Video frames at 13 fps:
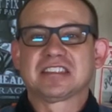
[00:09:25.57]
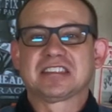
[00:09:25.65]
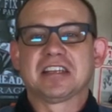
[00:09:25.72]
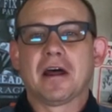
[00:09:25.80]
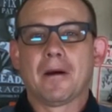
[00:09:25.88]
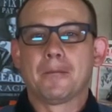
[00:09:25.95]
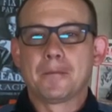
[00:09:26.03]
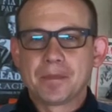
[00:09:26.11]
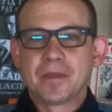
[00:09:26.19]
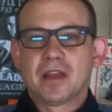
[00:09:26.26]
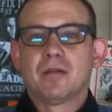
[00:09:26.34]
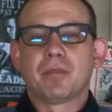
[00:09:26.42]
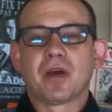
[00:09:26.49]
So,
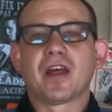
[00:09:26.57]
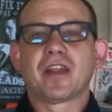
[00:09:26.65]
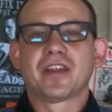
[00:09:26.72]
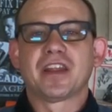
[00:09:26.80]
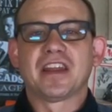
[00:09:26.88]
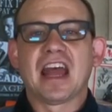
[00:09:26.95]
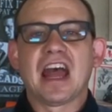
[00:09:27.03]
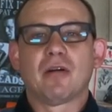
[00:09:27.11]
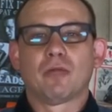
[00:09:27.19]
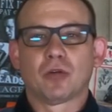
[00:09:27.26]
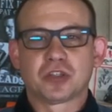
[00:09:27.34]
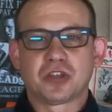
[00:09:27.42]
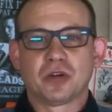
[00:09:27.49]
but other than that,
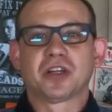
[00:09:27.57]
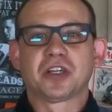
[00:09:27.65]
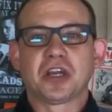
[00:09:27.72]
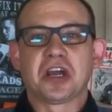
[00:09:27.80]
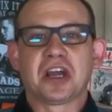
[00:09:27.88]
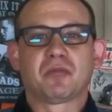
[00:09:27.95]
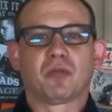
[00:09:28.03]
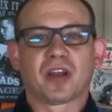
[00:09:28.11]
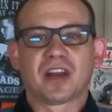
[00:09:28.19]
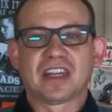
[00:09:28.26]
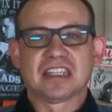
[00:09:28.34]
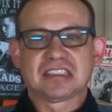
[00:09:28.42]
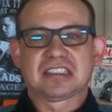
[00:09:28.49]
we're doing good. We're
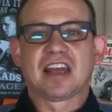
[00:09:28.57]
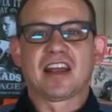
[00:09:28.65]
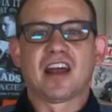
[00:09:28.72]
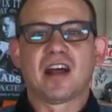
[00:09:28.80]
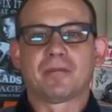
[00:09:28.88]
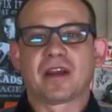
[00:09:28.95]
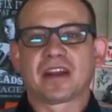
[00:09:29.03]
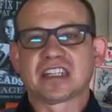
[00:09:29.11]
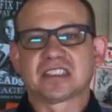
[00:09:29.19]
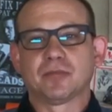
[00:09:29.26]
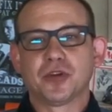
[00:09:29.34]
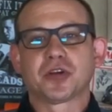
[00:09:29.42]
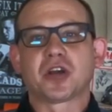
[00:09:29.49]
gonna get set up. I got
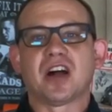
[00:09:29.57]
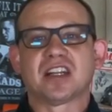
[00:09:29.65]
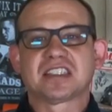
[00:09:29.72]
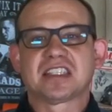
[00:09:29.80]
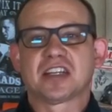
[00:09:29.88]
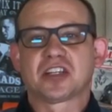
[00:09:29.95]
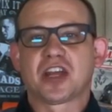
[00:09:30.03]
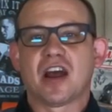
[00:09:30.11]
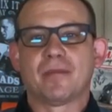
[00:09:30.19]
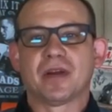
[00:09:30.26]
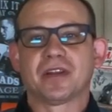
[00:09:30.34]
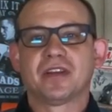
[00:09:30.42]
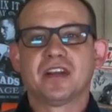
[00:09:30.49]
some new content
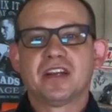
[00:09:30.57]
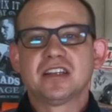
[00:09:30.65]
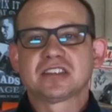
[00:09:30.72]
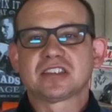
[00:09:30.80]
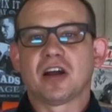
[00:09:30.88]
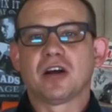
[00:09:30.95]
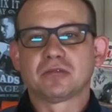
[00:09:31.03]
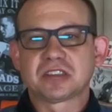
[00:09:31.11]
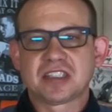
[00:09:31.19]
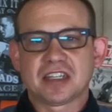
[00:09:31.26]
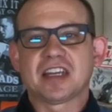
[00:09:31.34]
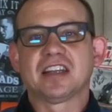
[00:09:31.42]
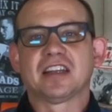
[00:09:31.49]
coming. So
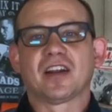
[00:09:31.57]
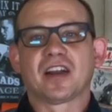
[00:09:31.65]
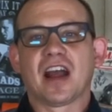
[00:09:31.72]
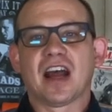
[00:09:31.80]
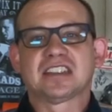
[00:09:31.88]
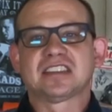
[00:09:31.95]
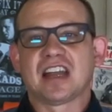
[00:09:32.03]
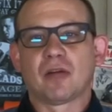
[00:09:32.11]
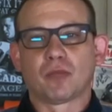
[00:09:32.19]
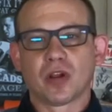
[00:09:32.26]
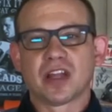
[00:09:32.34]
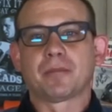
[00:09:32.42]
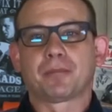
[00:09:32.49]
stick in there, guys, and I
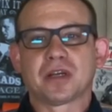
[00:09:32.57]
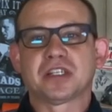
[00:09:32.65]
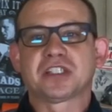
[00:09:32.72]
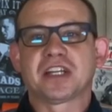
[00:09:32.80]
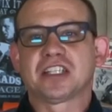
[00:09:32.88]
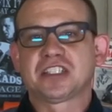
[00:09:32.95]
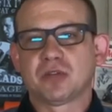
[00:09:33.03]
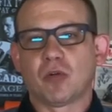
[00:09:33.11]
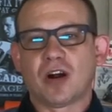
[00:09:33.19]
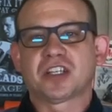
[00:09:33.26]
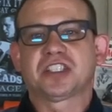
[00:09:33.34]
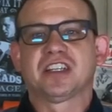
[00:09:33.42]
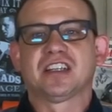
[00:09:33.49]
really appreciate you
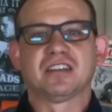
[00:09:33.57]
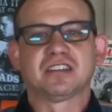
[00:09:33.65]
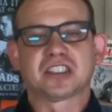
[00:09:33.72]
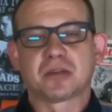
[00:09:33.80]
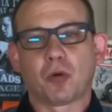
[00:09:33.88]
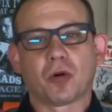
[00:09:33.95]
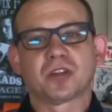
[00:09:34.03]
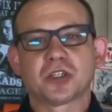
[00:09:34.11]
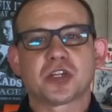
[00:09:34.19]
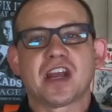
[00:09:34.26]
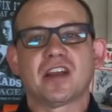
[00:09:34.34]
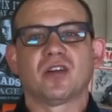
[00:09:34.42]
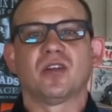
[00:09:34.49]
watching and supporting the
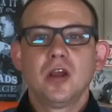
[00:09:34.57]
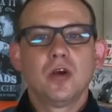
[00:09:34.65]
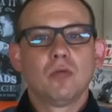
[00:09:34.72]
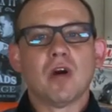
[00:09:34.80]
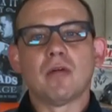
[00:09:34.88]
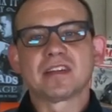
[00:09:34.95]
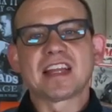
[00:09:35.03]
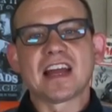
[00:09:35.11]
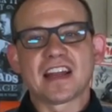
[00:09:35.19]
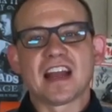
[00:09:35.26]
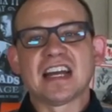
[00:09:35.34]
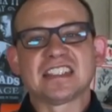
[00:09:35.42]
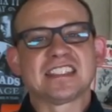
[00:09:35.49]
channel. Well, with that,
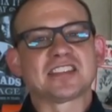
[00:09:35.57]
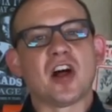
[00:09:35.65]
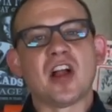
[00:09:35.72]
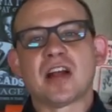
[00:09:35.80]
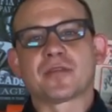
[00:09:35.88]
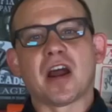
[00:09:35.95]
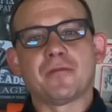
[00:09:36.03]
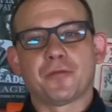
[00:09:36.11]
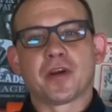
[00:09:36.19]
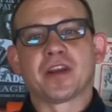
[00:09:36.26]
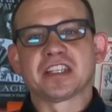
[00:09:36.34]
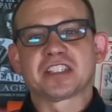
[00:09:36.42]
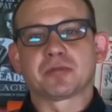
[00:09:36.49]
guys, that's all I've got
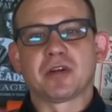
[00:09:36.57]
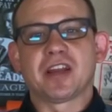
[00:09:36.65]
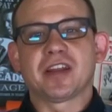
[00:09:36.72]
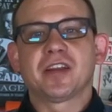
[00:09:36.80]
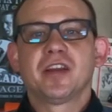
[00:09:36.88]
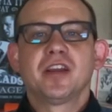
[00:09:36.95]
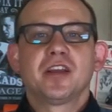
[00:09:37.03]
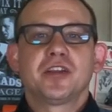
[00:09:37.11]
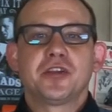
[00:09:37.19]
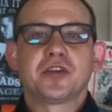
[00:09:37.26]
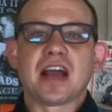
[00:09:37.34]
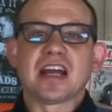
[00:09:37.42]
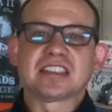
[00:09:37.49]
for you this week.
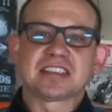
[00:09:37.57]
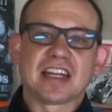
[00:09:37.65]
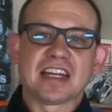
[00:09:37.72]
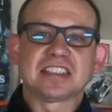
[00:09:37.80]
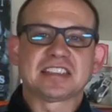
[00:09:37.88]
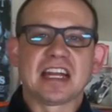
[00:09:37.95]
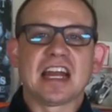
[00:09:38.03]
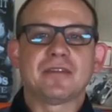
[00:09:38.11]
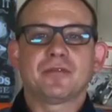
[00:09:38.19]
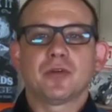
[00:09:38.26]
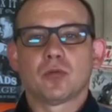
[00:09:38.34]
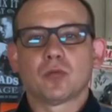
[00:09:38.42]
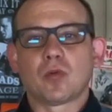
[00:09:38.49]
You guys stay safe,
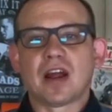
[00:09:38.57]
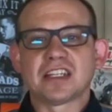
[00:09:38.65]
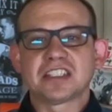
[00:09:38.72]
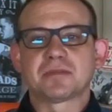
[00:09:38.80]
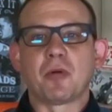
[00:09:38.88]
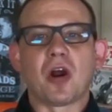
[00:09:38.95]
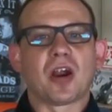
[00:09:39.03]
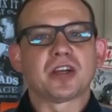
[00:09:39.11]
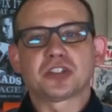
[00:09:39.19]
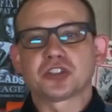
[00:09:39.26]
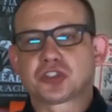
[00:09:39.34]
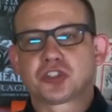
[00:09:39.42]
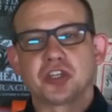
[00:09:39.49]
ride
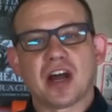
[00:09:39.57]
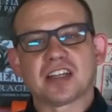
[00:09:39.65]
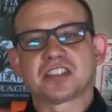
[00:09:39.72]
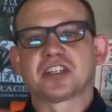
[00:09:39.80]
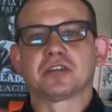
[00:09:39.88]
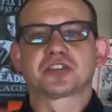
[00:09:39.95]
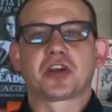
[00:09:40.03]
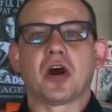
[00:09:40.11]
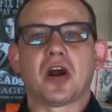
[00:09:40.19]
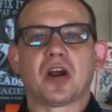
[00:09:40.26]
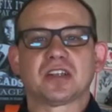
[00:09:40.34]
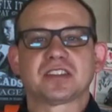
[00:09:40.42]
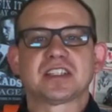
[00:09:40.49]
smart, dodge those
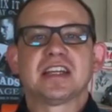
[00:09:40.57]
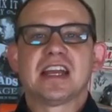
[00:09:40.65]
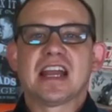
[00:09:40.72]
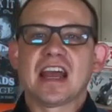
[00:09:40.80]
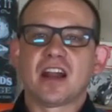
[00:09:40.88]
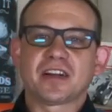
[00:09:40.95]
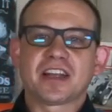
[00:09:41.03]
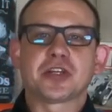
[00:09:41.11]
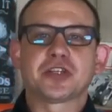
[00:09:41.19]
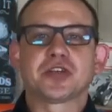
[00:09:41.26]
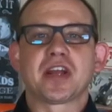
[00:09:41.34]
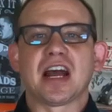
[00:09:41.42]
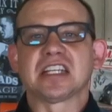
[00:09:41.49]
cars, and I'll catch
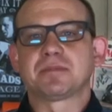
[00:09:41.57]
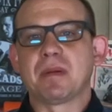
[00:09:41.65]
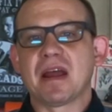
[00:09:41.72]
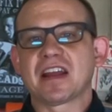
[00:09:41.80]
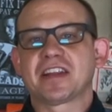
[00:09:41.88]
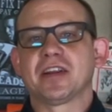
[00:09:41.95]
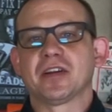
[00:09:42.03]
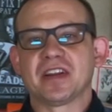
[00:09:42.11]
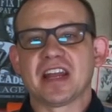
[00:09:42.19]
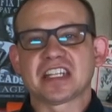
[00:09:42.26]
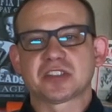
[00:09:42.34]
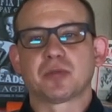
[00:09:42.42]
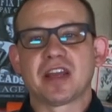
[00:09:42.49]
you guys back here
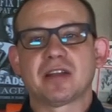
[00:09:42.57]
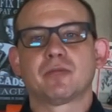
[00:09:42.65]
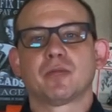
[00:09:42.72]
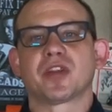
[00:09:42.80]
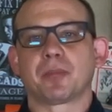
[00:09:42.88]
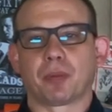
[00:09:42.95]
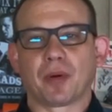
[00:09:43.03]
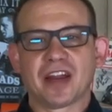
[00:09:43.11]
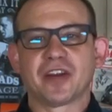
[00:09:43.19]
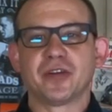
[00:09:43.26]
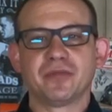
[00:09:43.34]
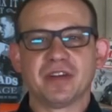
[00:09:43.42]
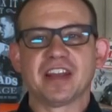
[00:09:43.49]
next week with a brand
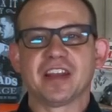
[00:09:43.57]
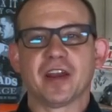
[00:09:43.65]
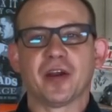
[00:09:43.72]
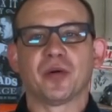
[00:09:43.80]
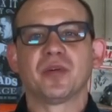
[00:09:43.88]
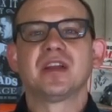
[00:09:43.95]
new video.